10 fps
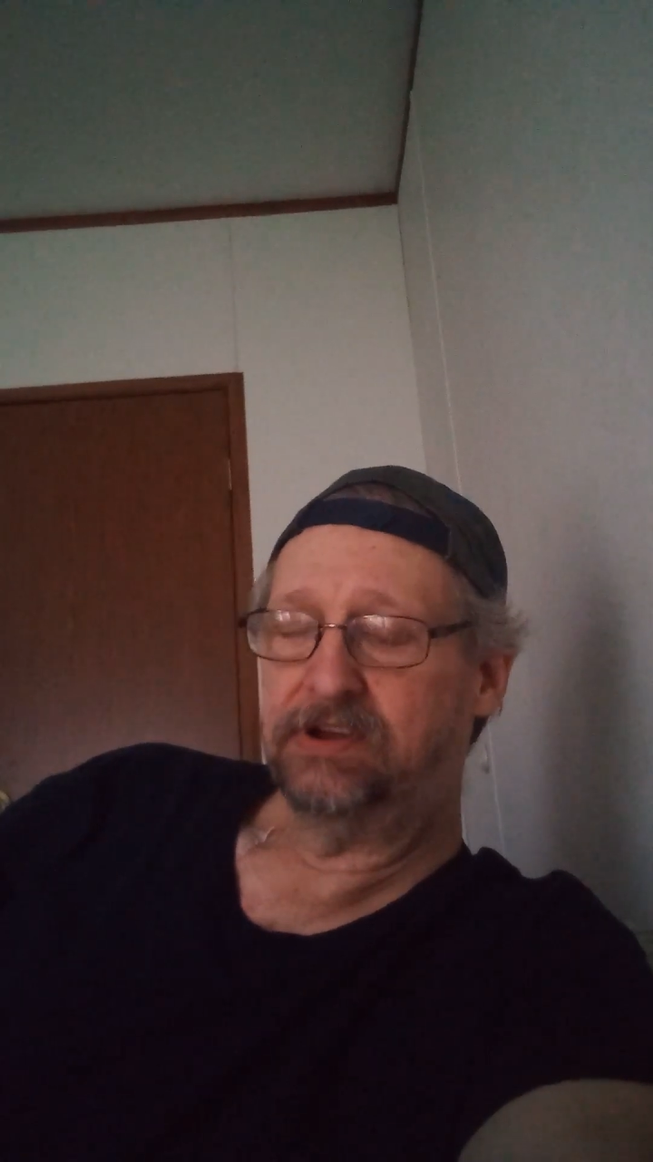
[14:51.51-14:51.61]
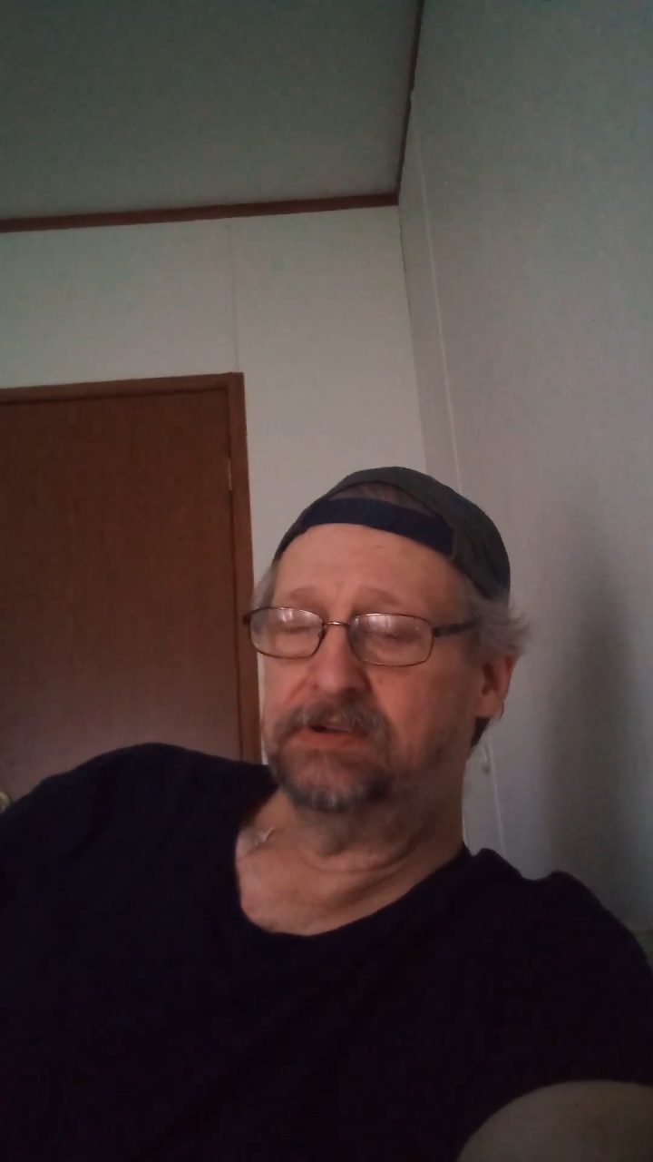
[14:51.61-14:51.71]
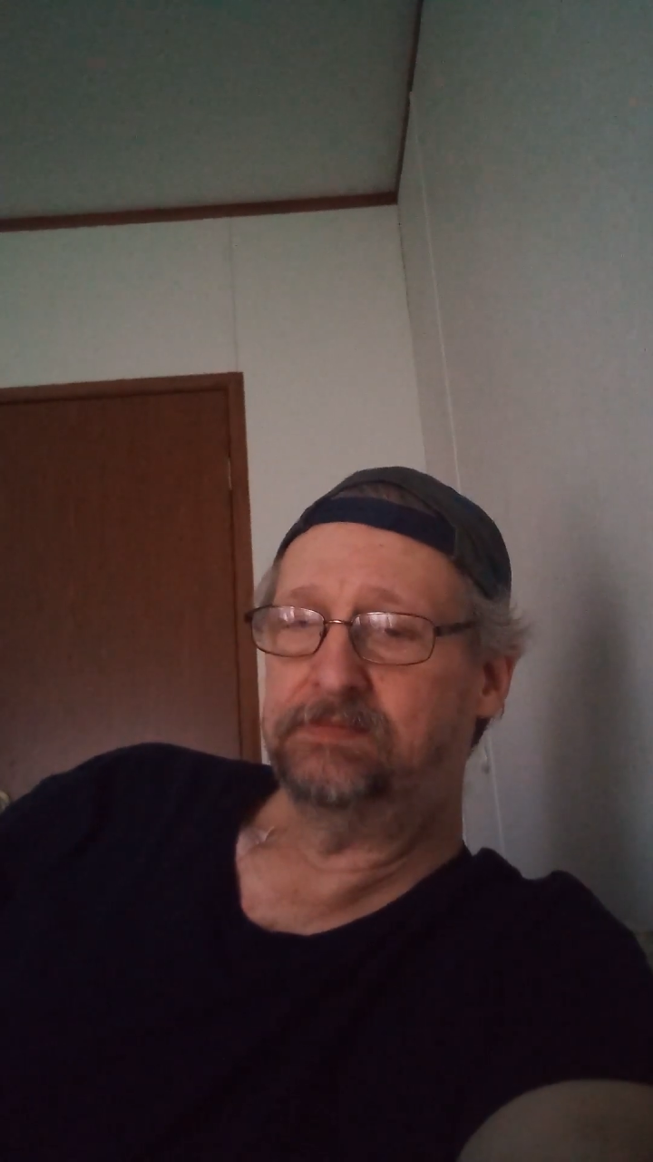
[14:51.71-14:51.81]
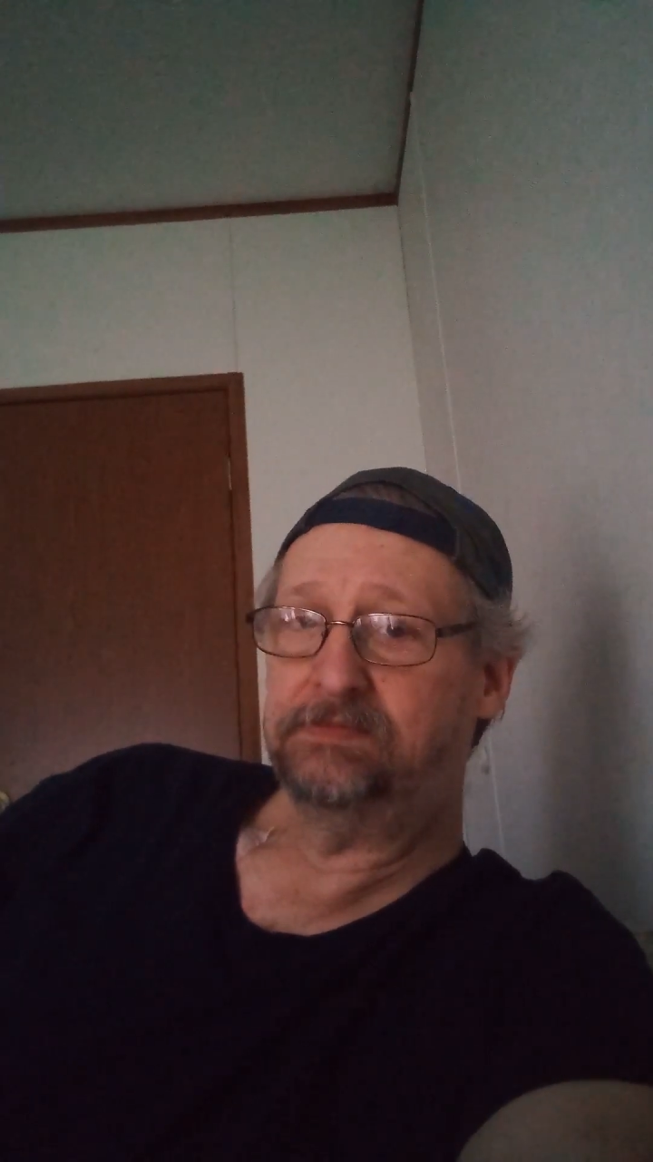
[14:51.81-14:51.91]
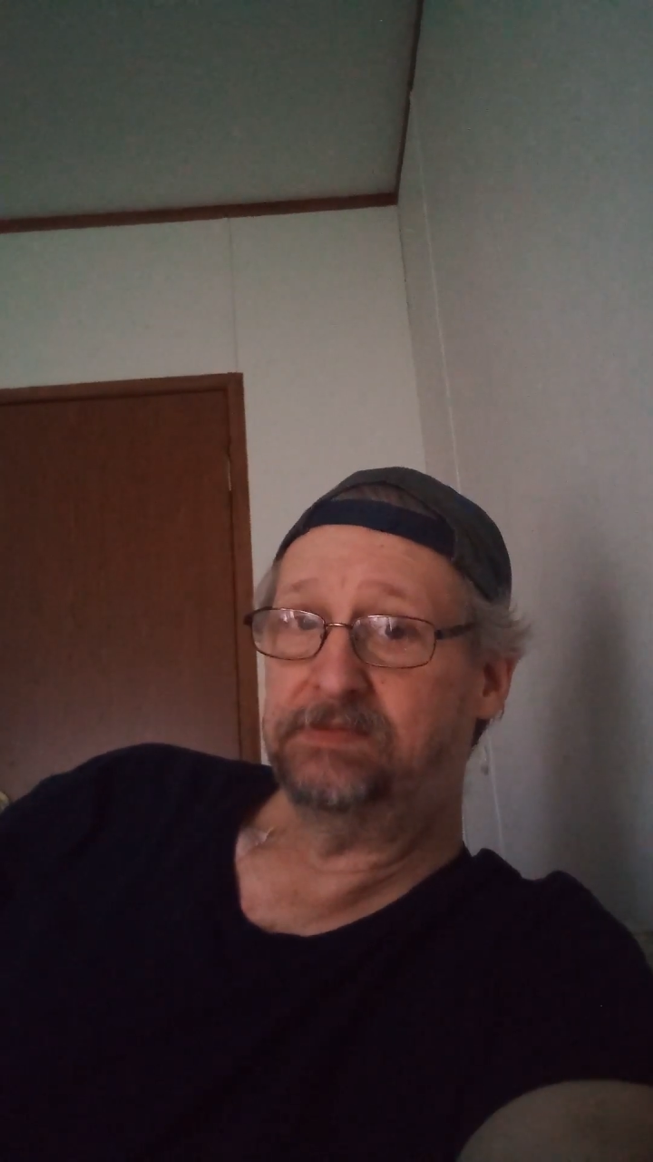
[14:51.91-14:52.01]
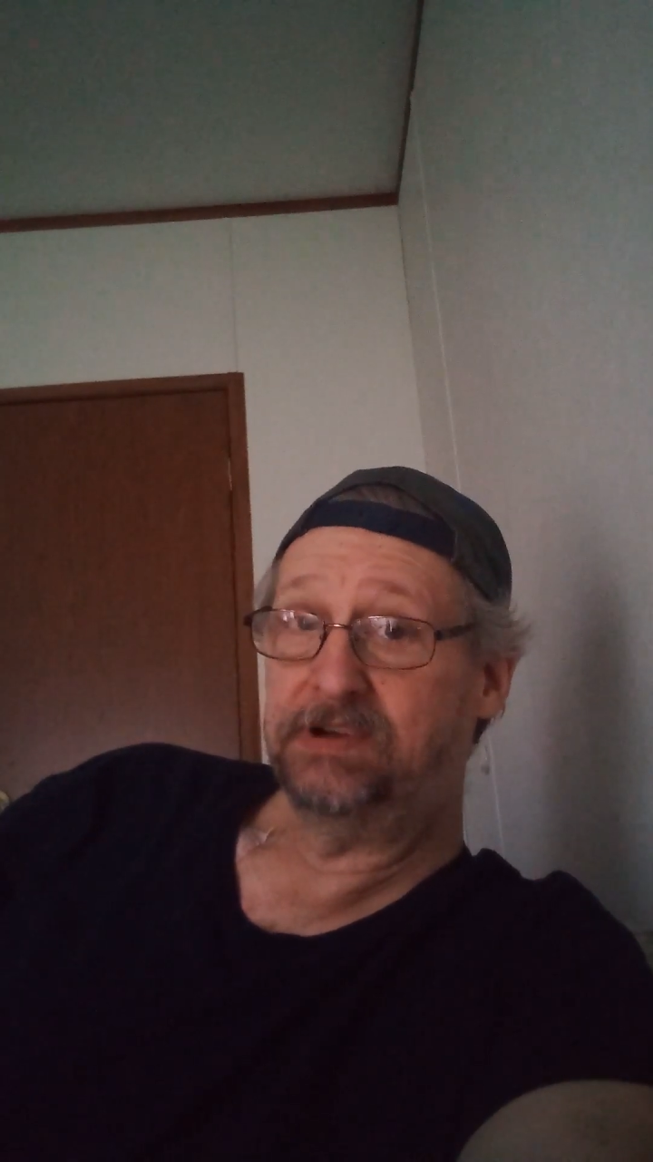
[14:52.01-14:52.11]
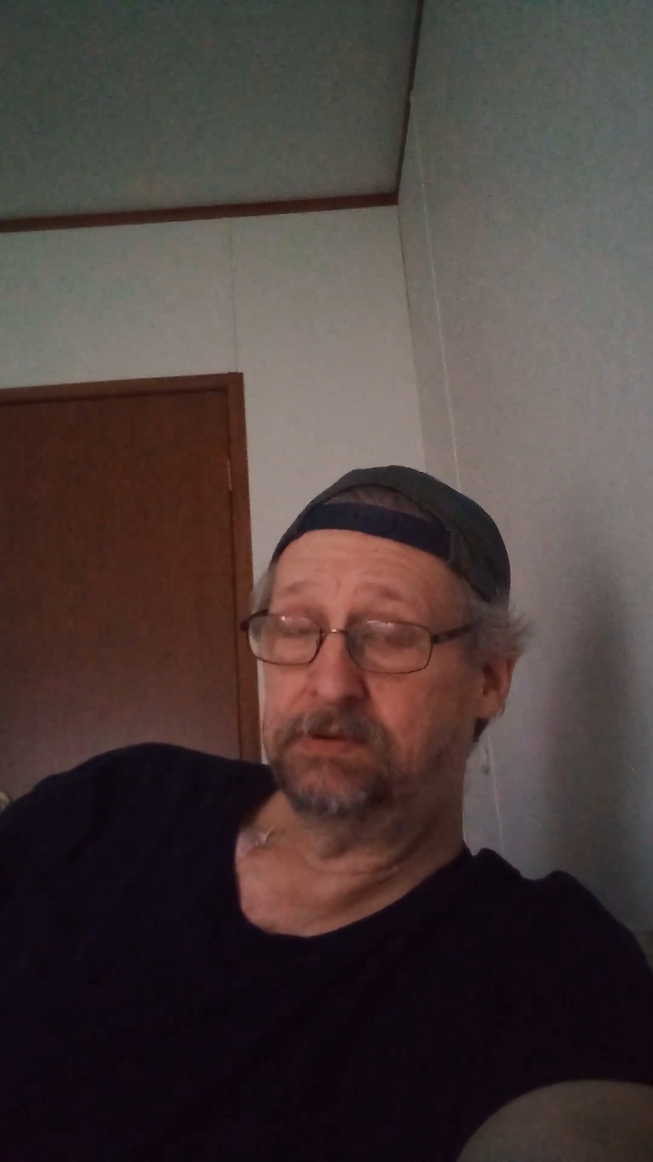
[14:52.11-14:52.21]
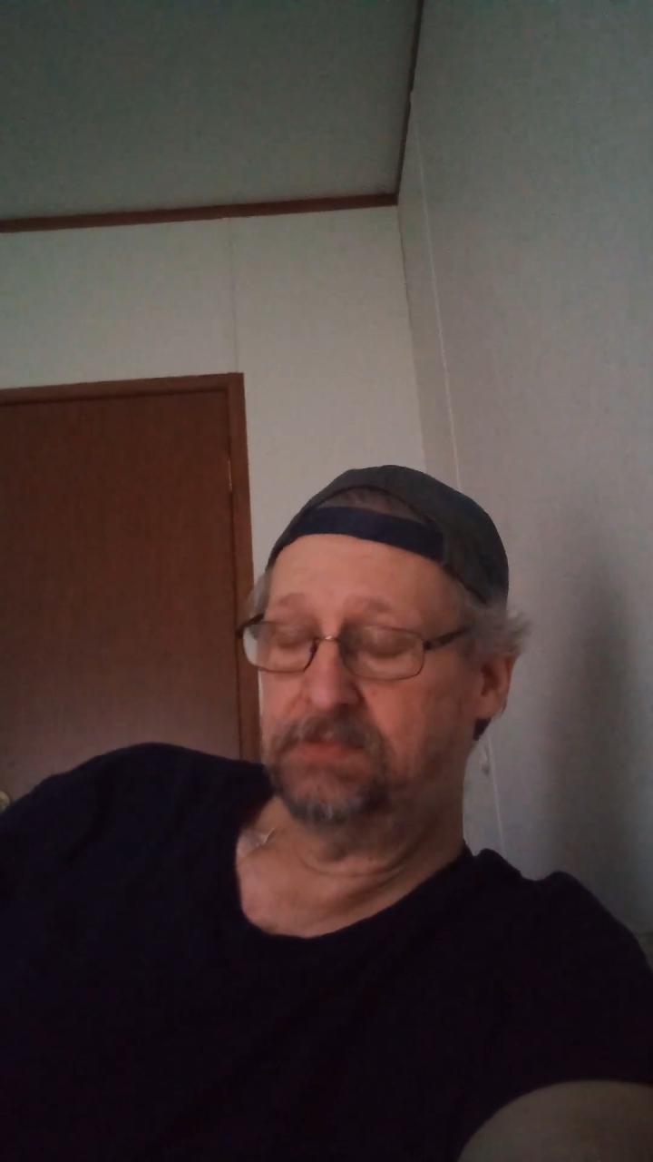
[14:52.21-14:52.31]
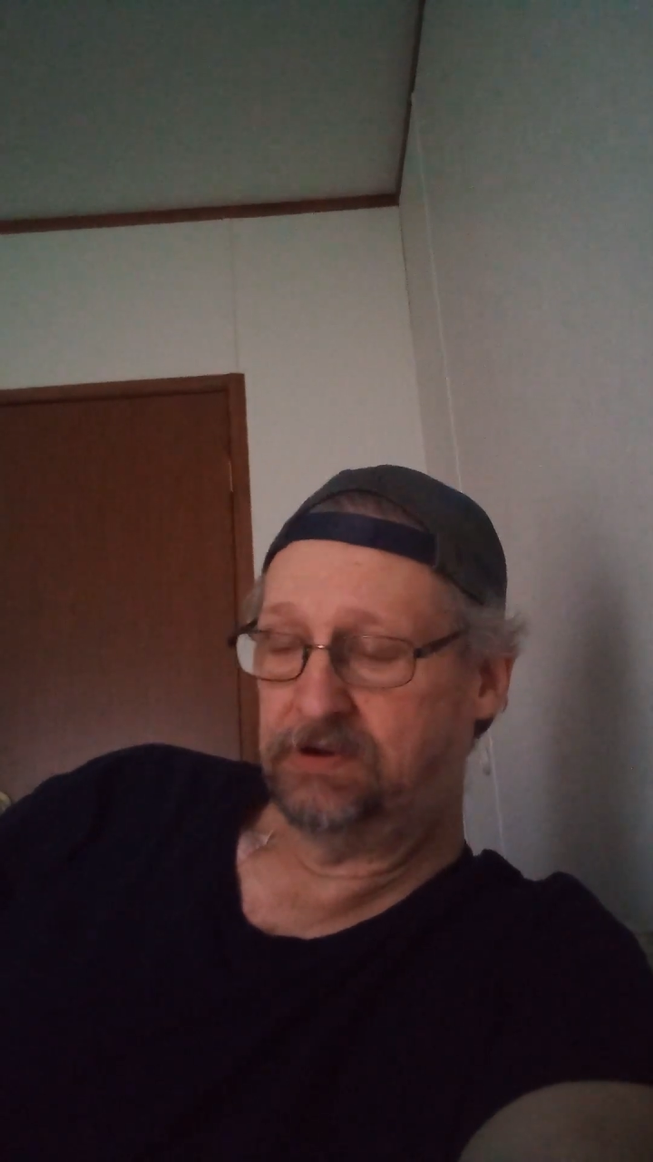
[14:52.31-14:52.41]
video